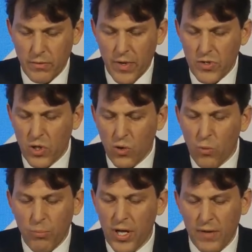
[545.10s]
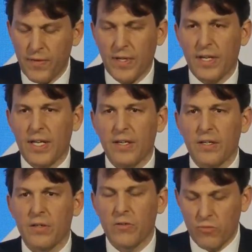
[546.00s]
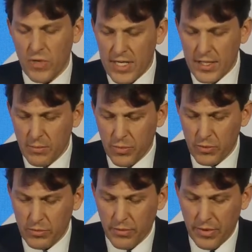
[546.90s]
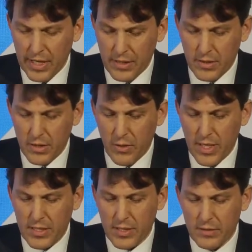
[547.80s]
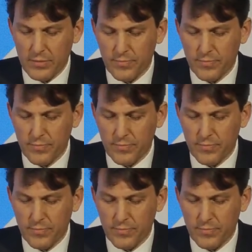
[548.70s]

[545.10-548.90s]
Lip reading: Those are all perfectly reasonable things to question.